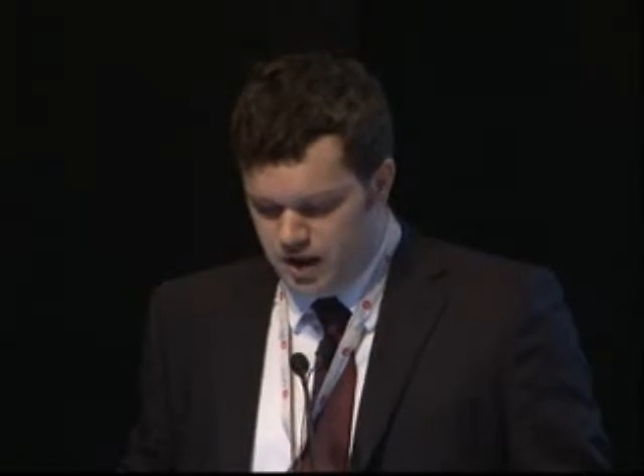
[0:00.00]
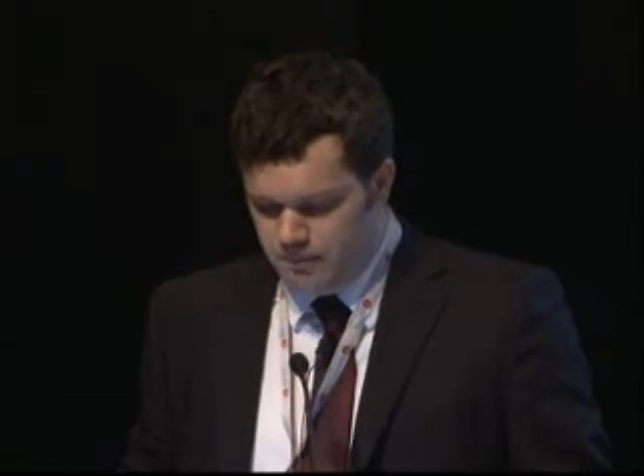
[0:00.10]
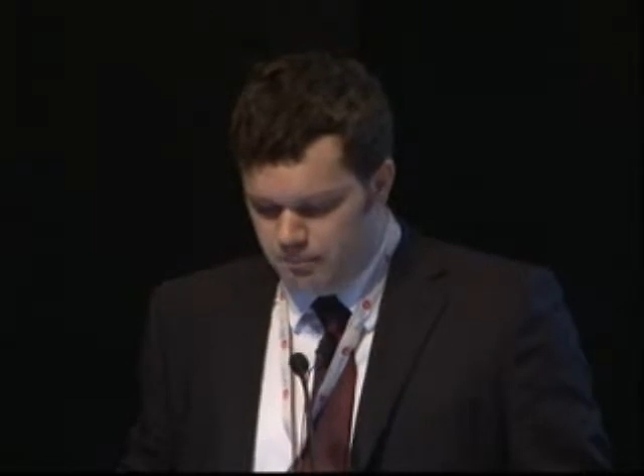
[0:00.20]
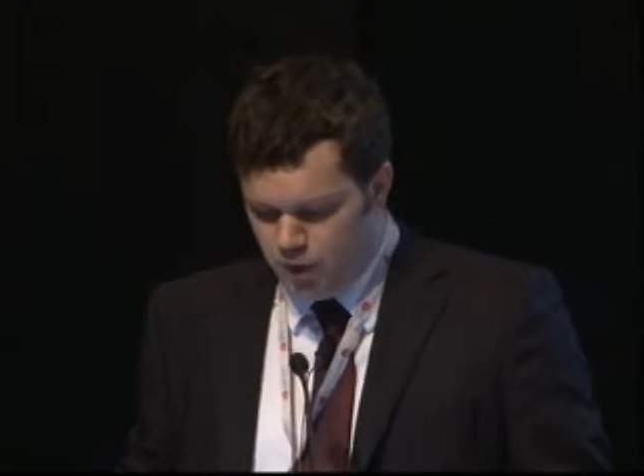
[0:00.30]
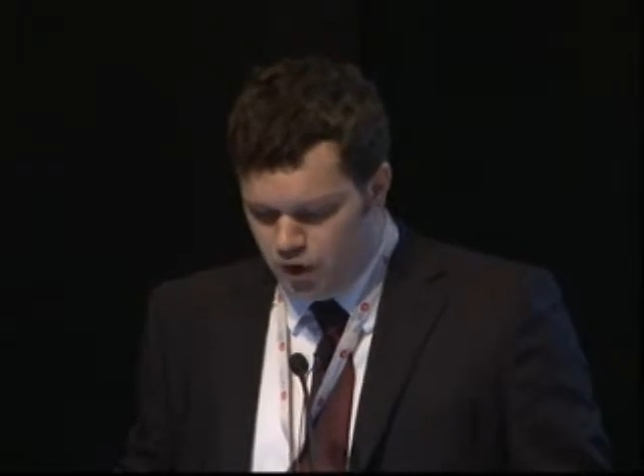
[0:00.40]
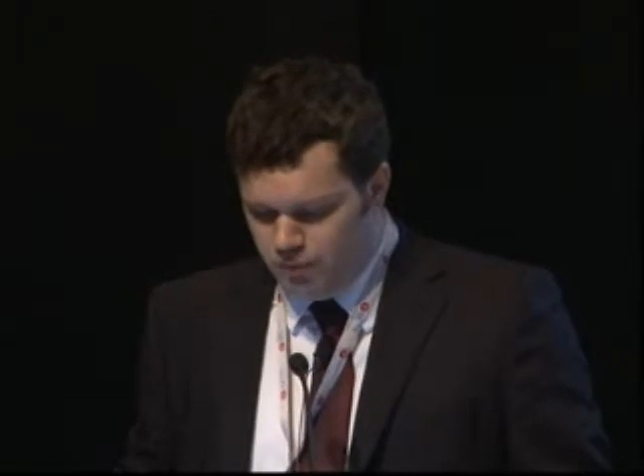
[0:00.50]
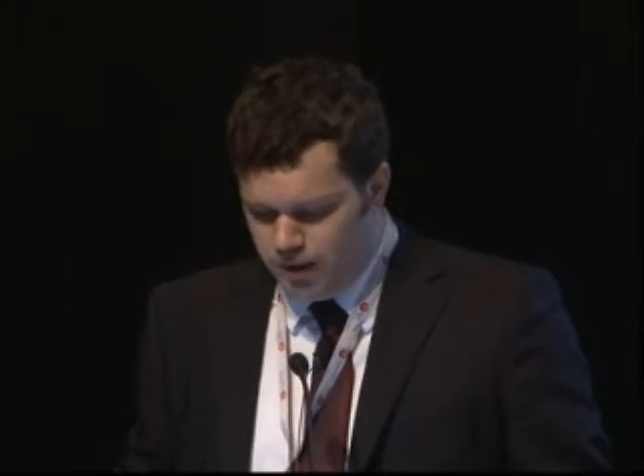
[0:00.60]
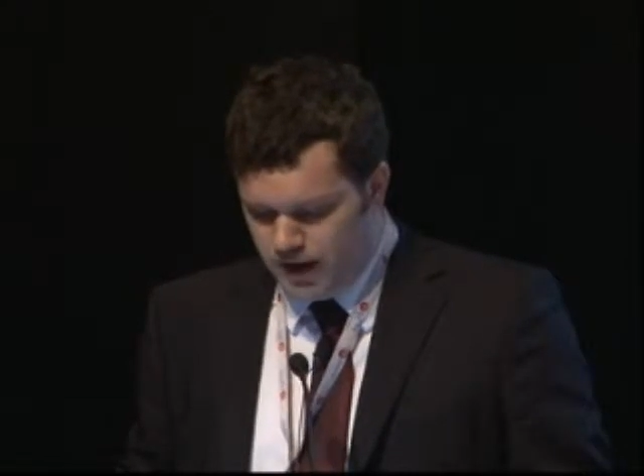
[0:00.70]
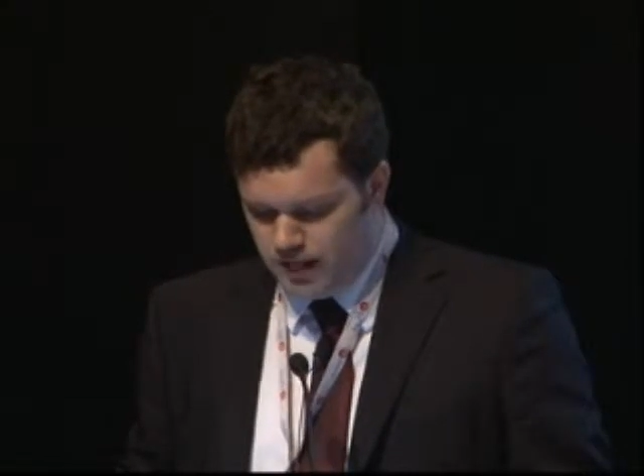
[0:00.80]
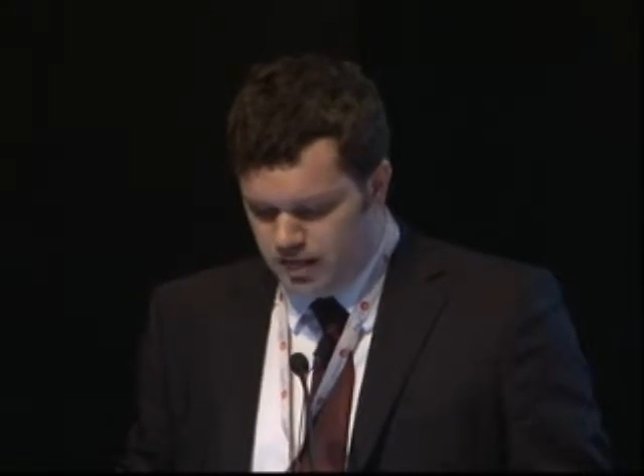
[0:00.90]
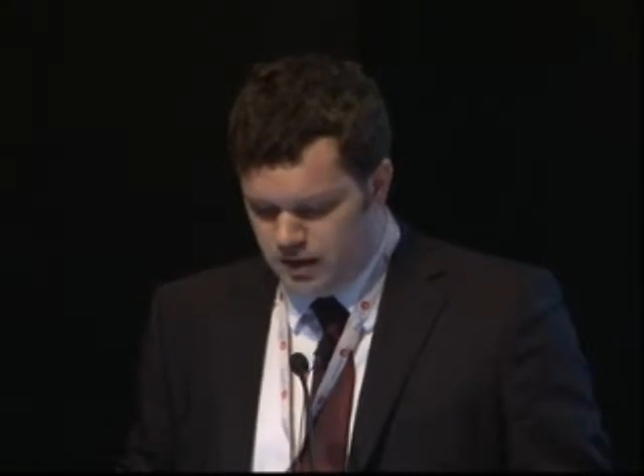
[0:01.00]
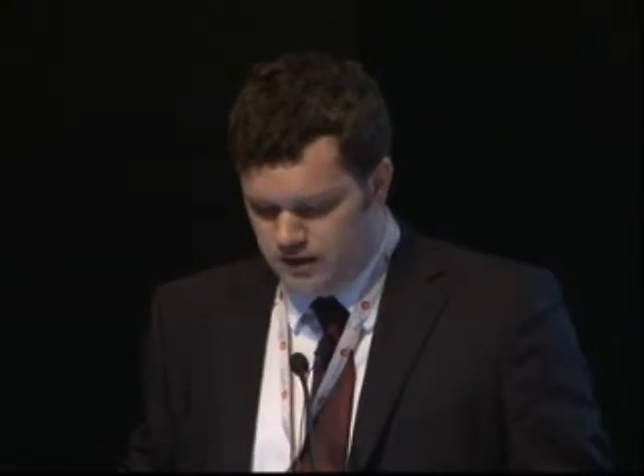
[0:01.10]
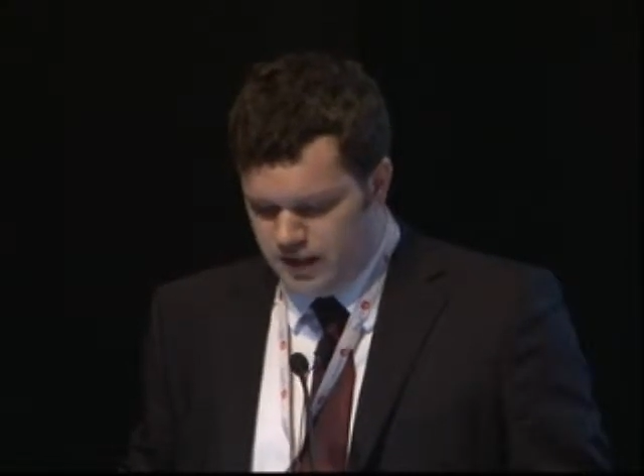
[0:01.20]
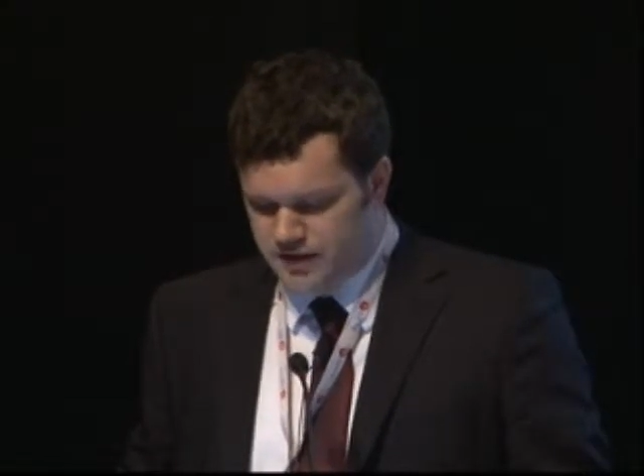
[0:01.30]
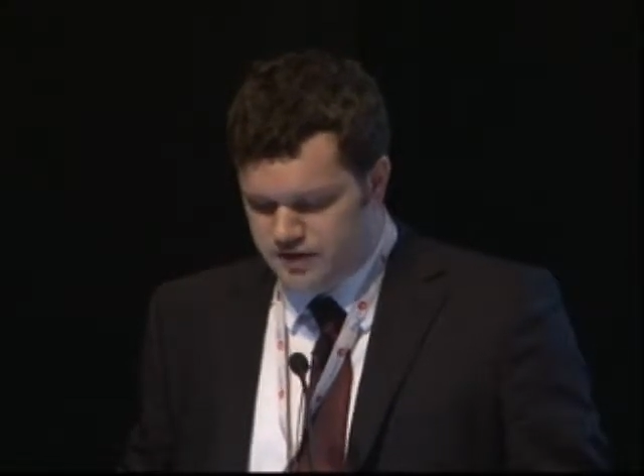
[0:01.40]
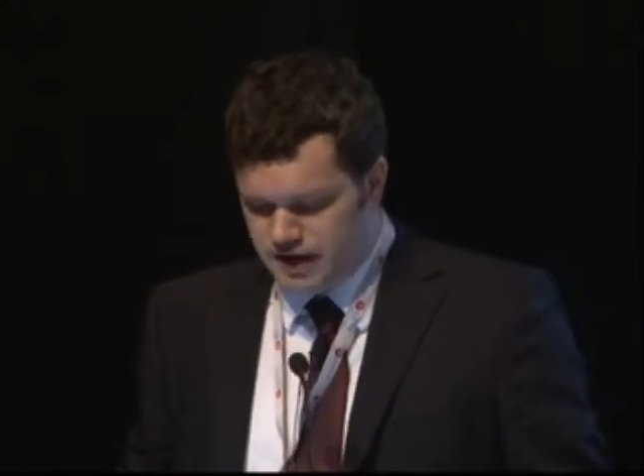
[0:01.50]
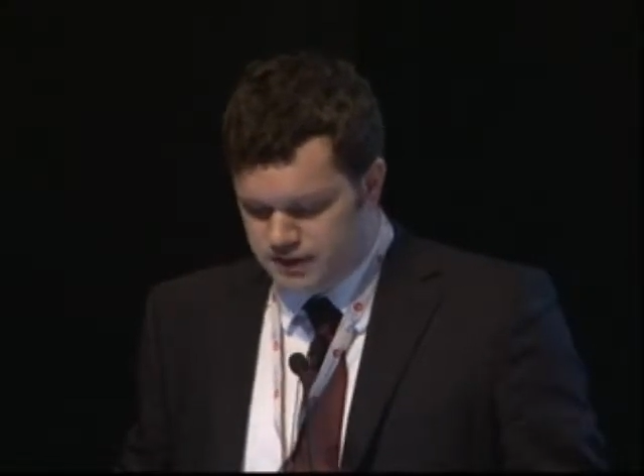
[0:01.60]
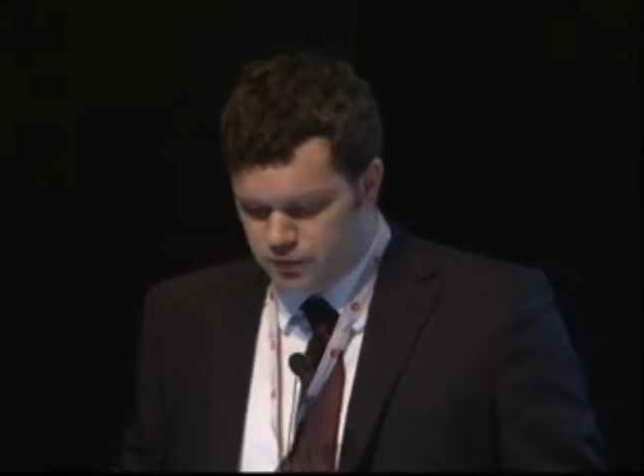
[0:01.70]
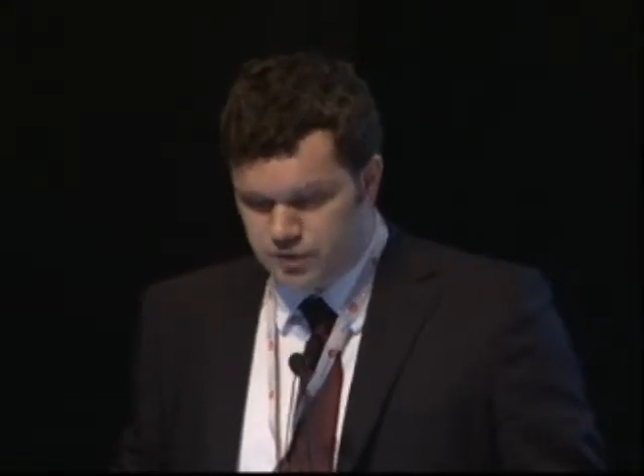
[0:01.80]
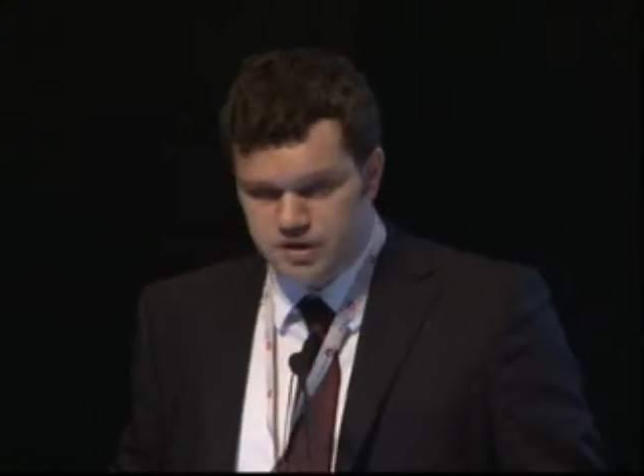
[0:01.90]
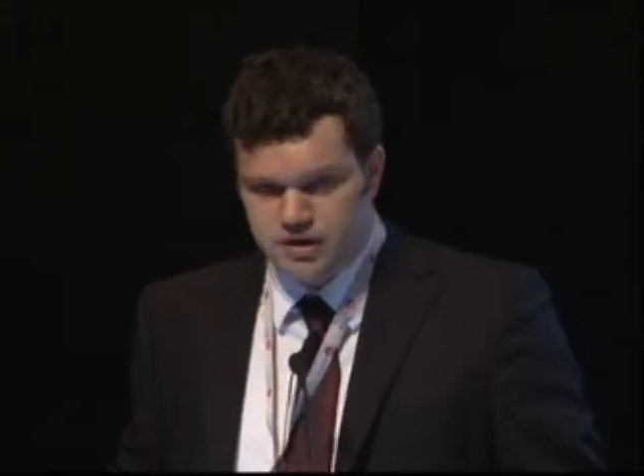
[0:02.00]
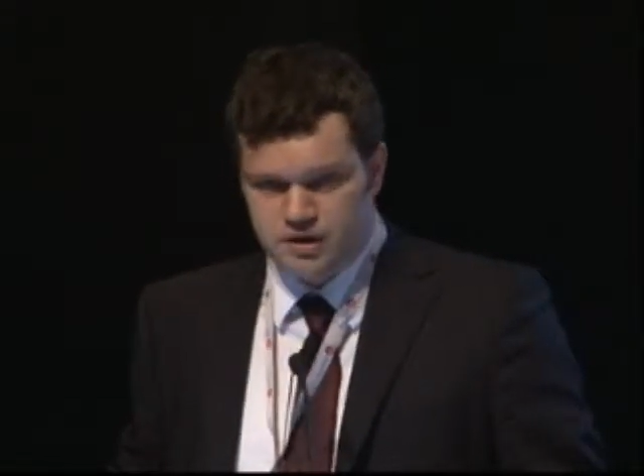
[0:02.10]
mobile, and other network